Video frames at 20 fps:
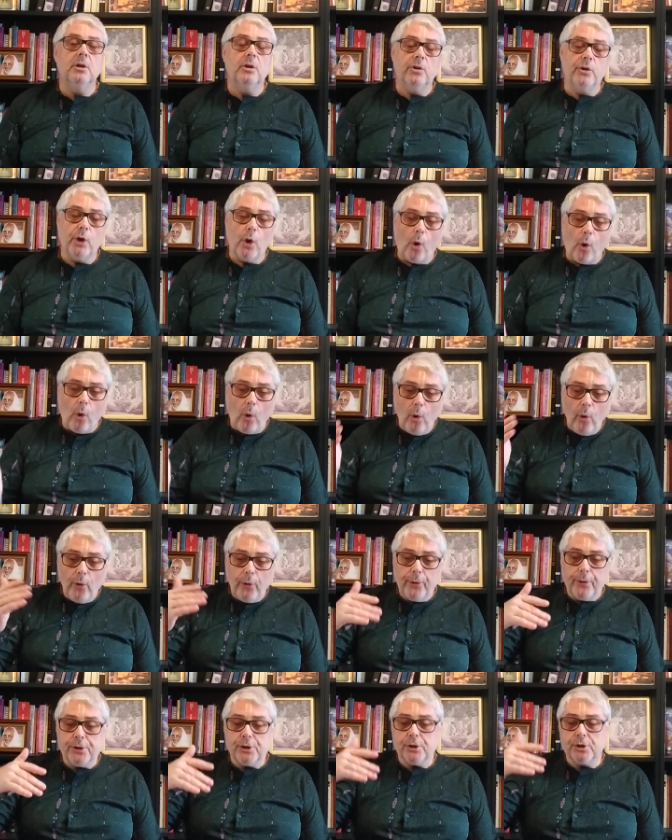the
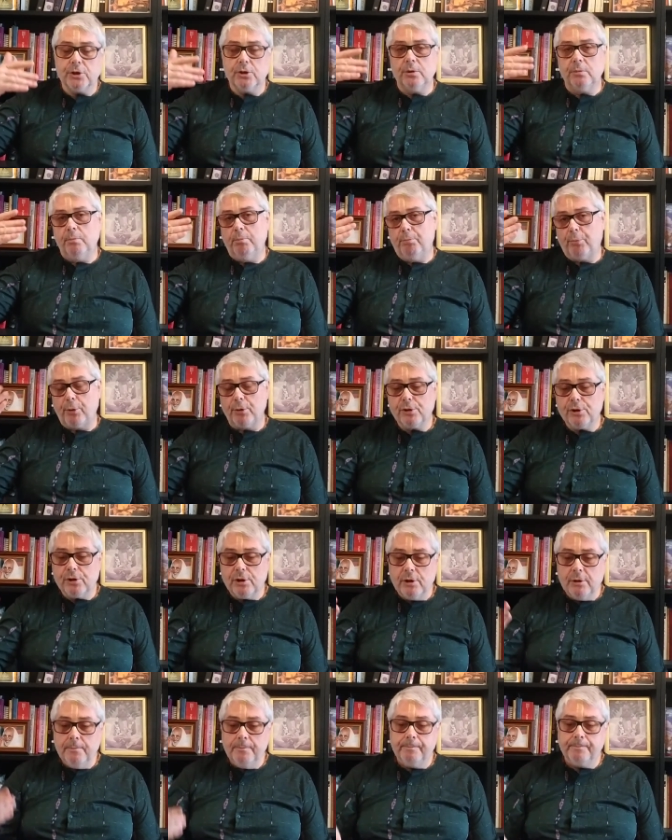oldest
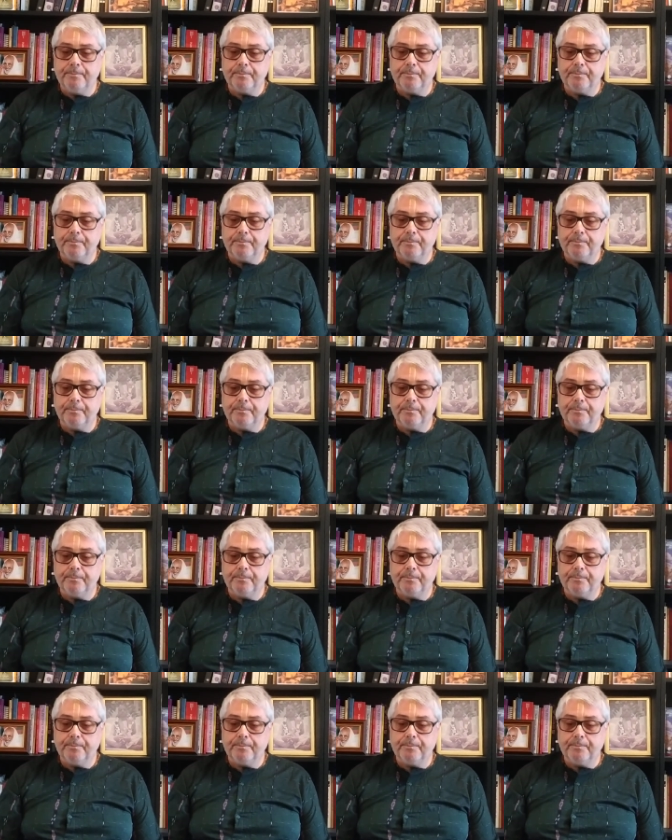person,